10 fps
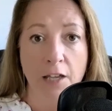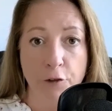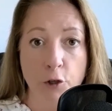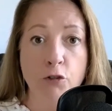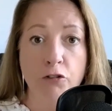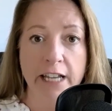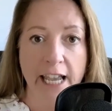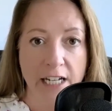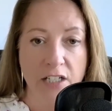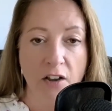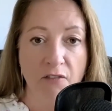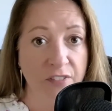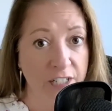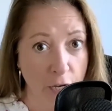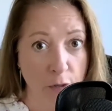If you create
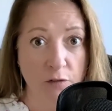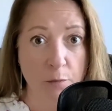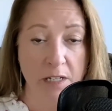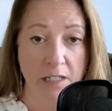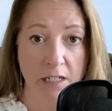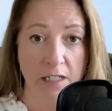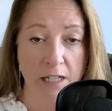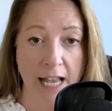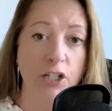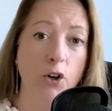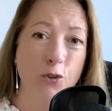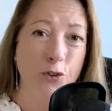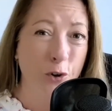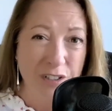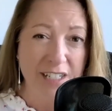videos for business and you're
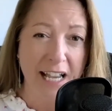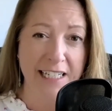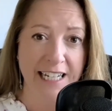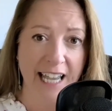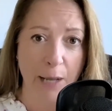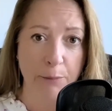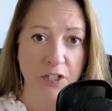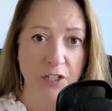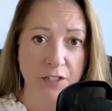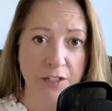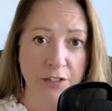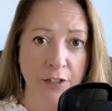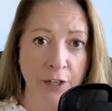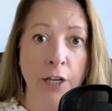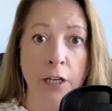not adding captions,
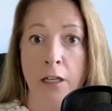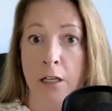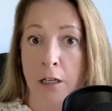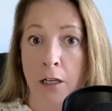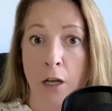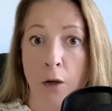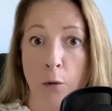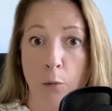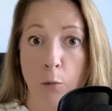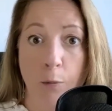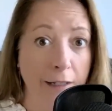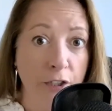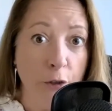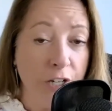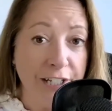well, you're